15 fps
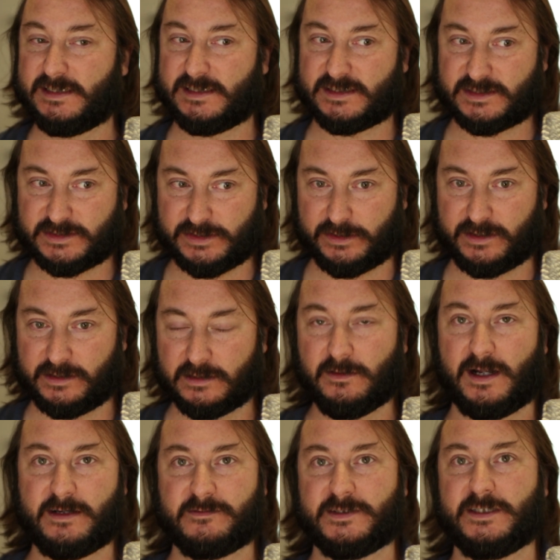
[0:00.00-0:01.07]
started a
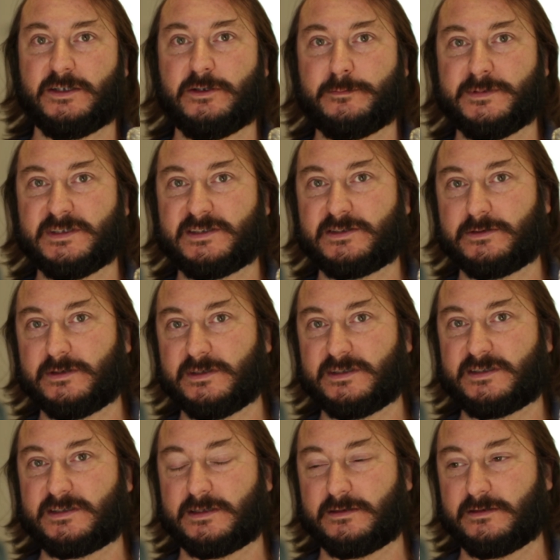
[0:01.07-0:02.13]
lot of the open
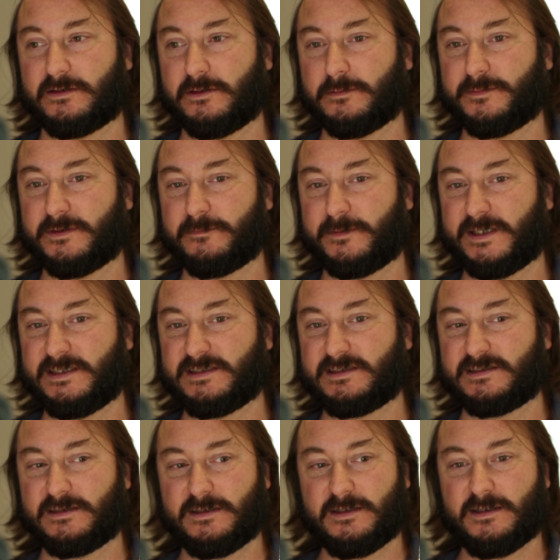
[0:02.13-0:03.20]
source and open
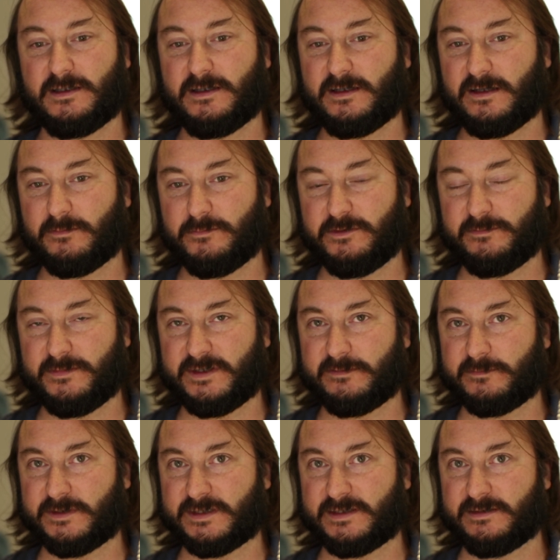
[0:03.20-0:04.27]
weights movement
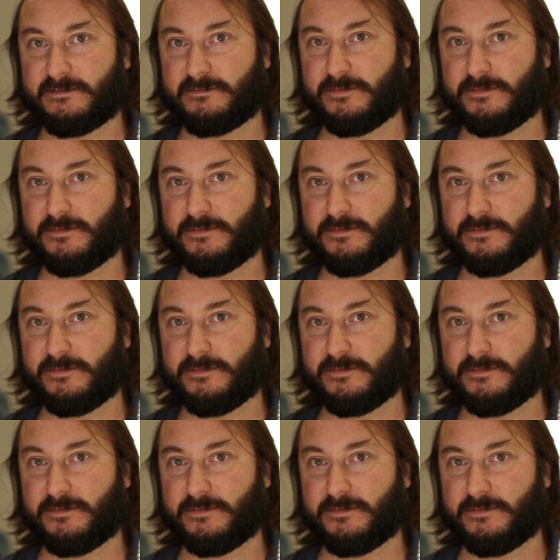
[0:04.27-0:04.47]
with,